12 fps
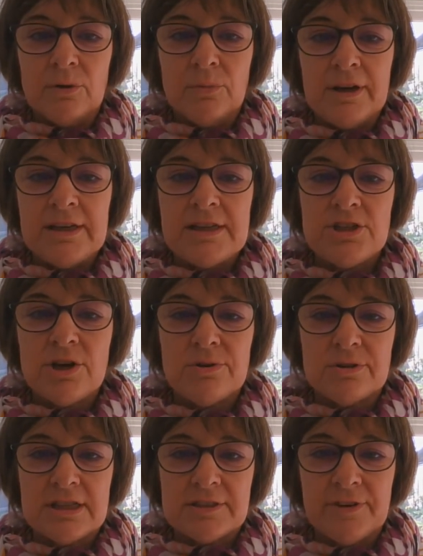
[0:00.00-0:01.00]
When he
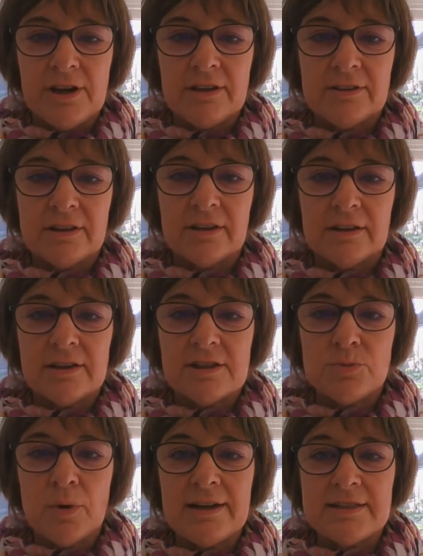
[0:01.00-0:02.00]
told his father
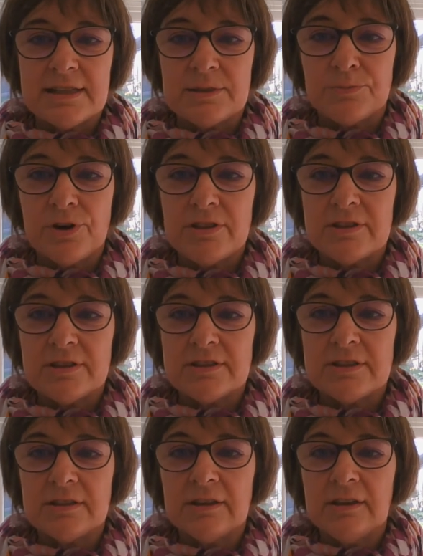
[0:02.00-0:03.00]
as well as his
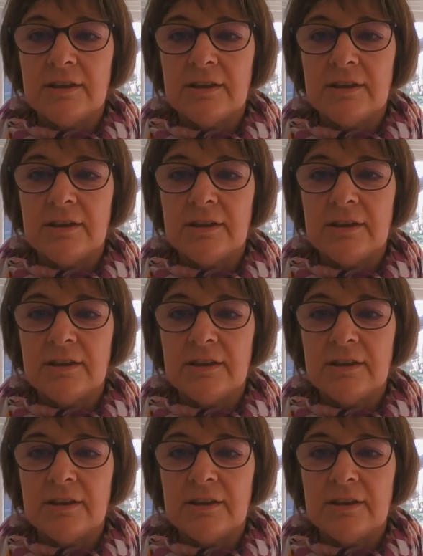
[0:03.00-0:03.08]
brothers,